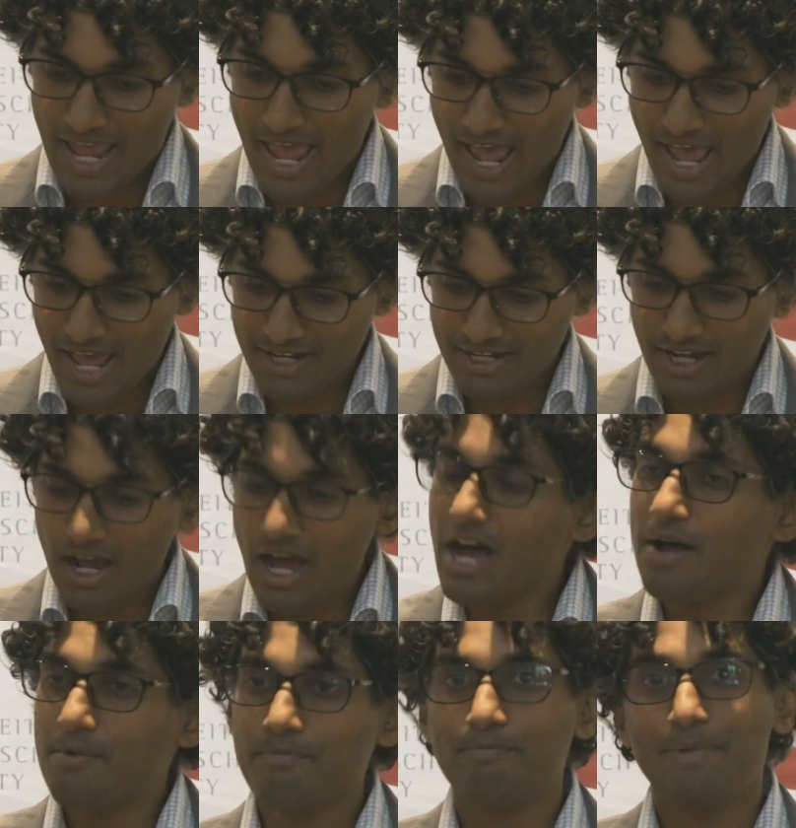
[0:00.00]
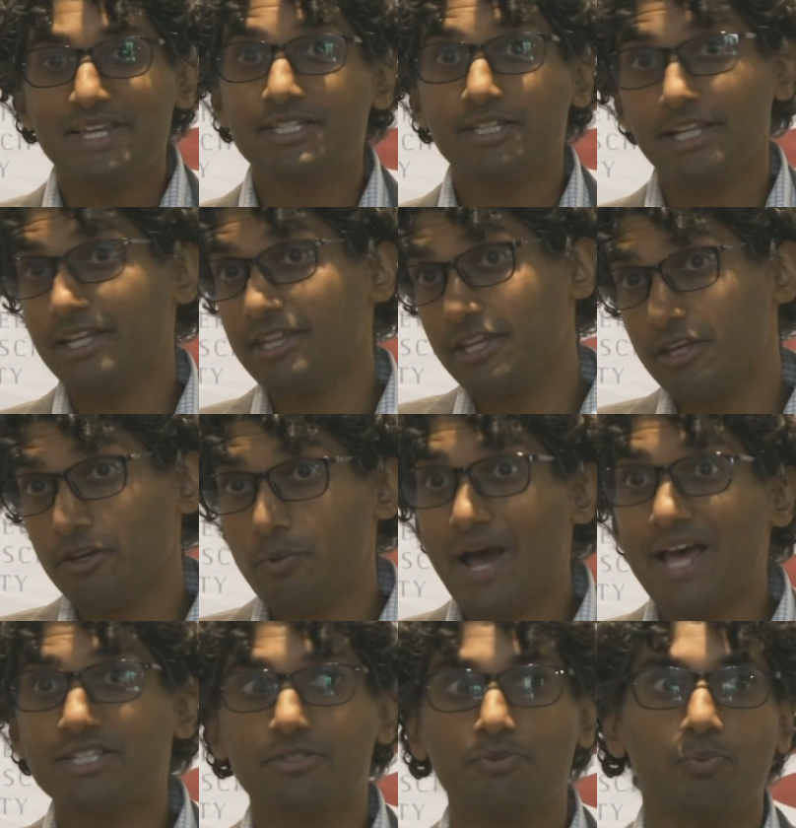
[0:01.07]
And basically in the
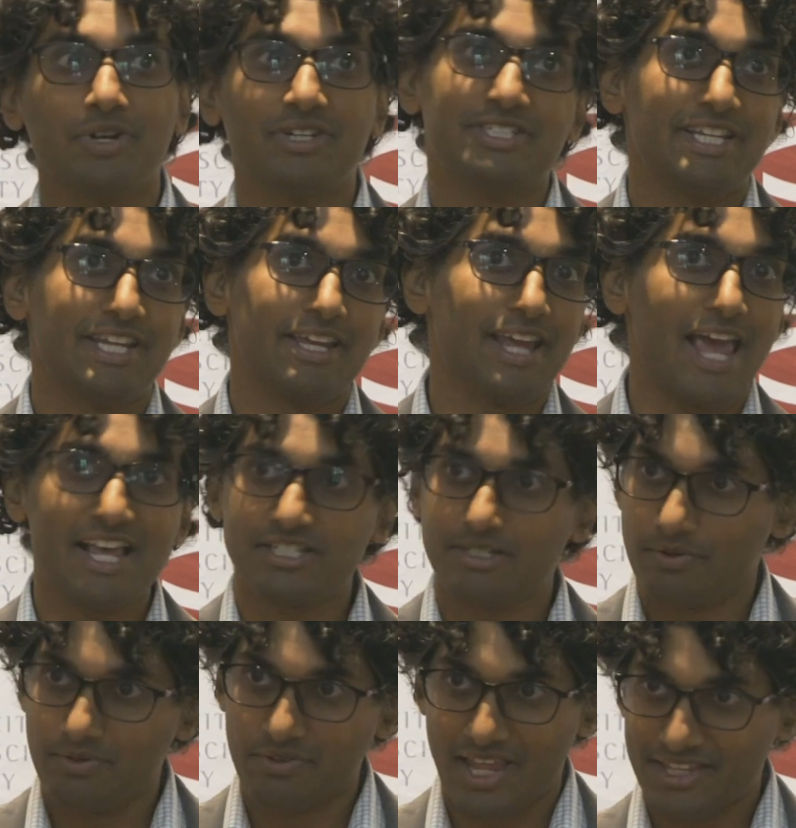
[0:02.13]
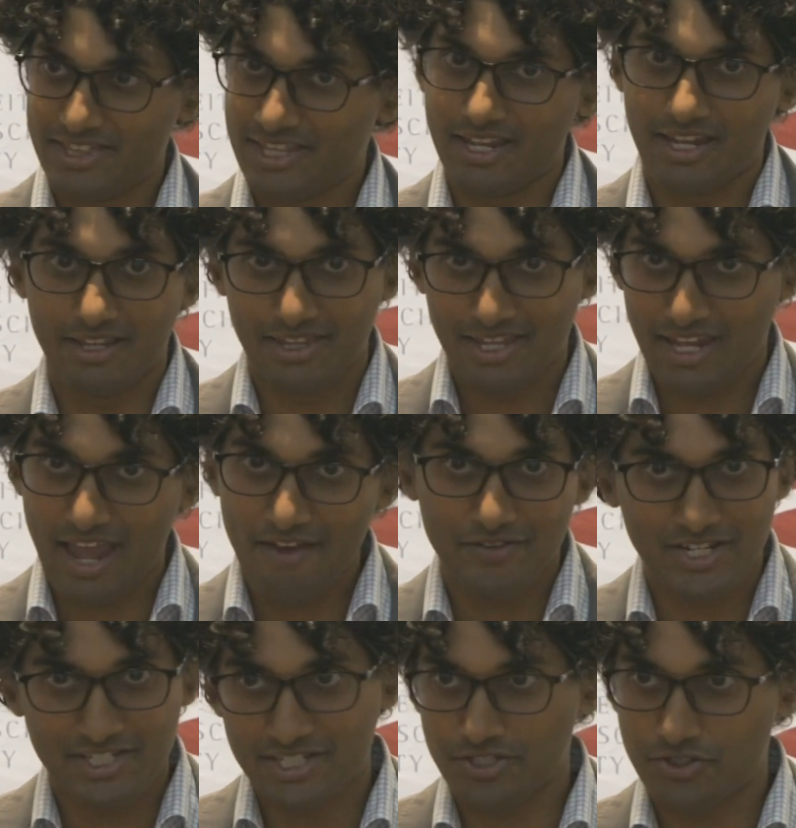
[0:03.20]
US, we're seeing the
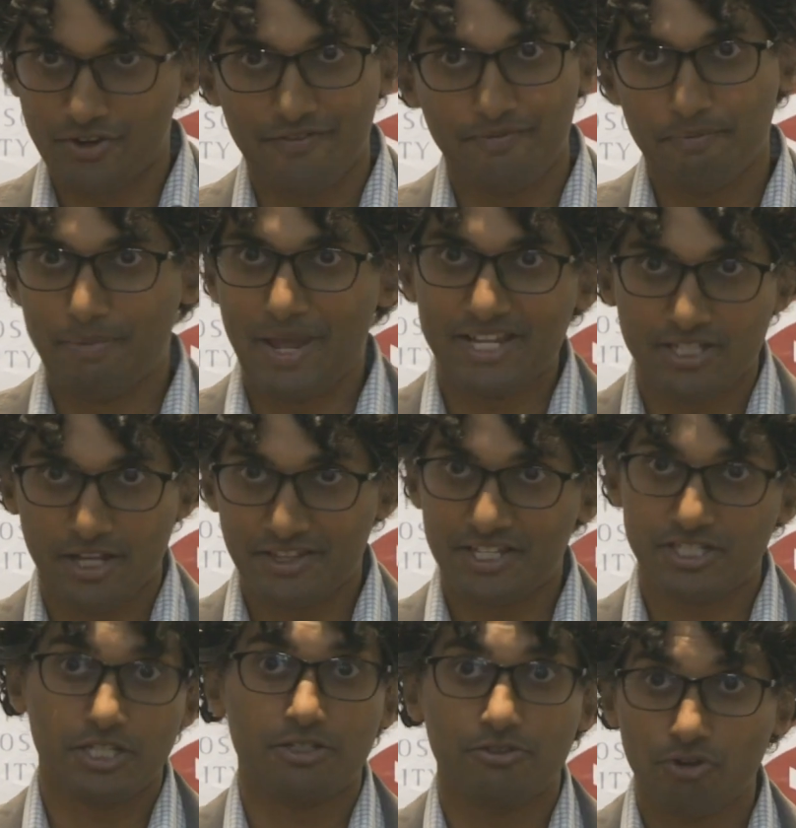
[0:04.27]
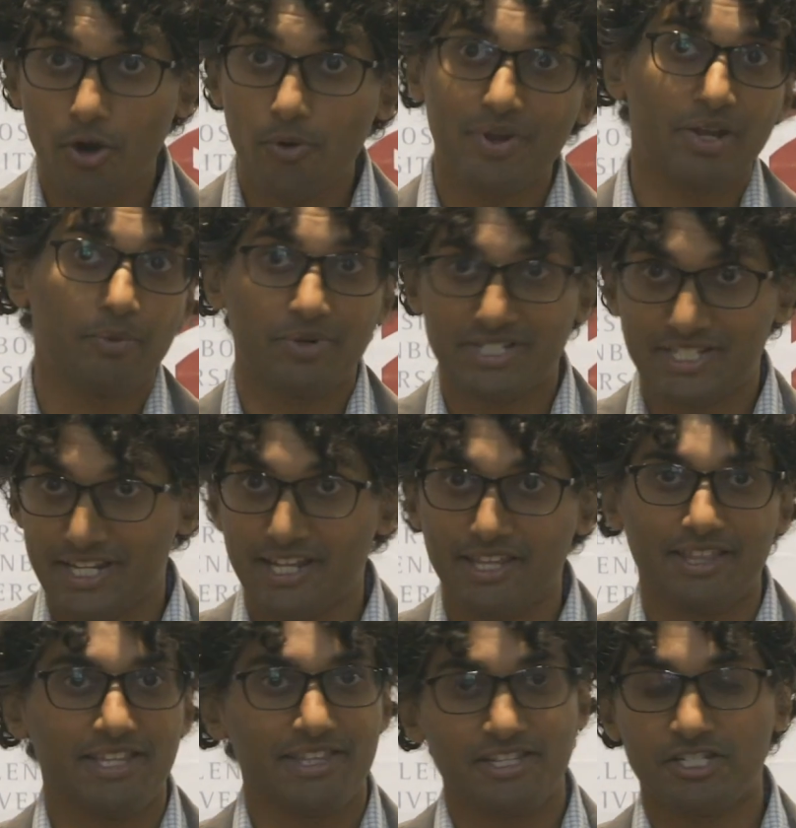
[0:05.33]
evidence is sort of based on this is growing, and we're
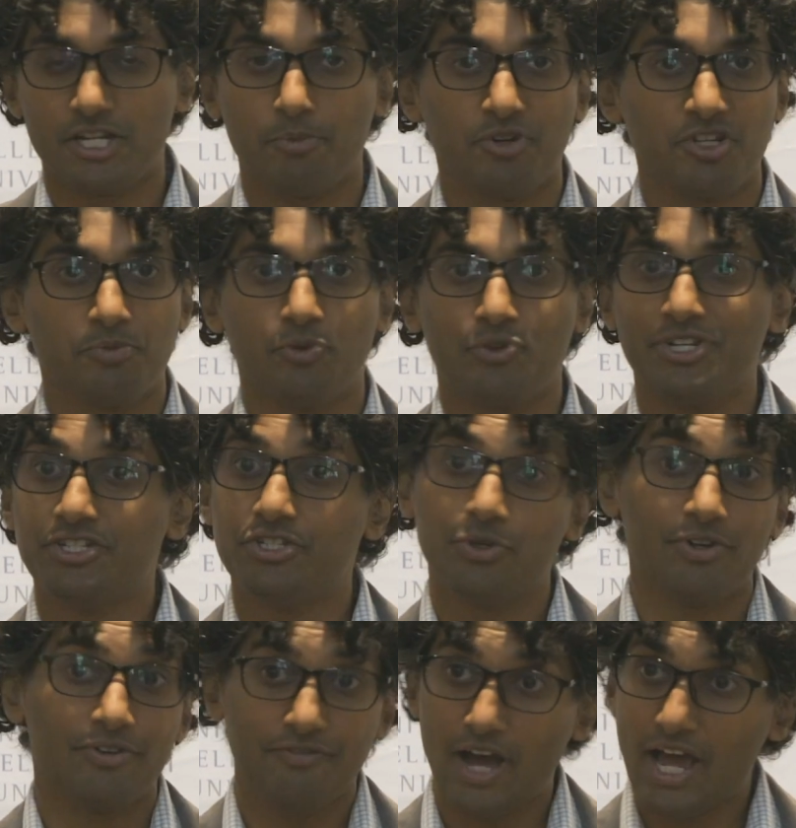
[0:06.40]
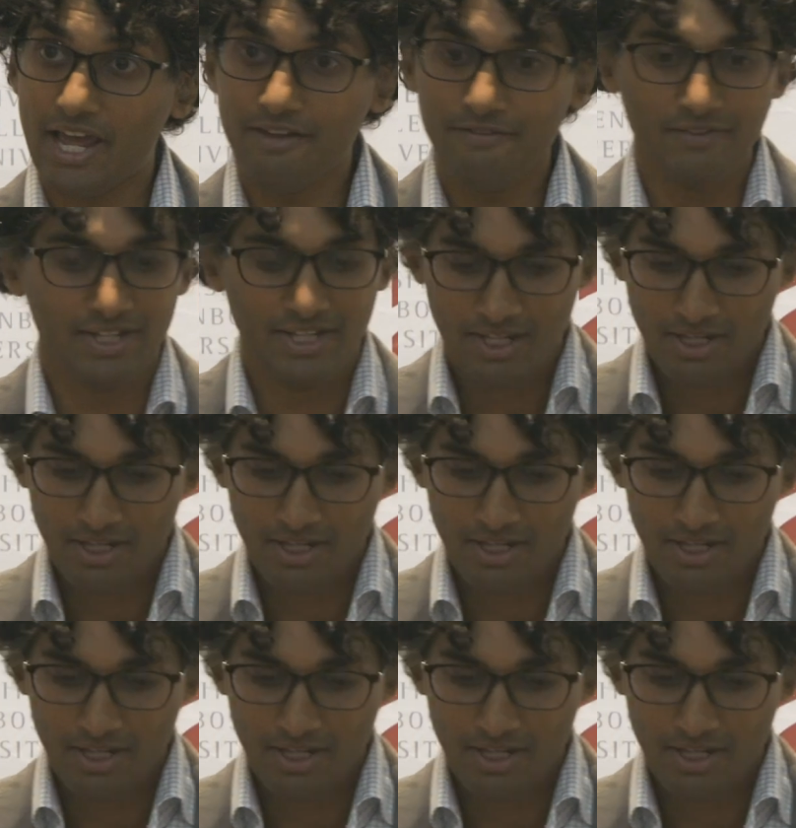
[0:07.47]
seeing that this number is between 2 to 5,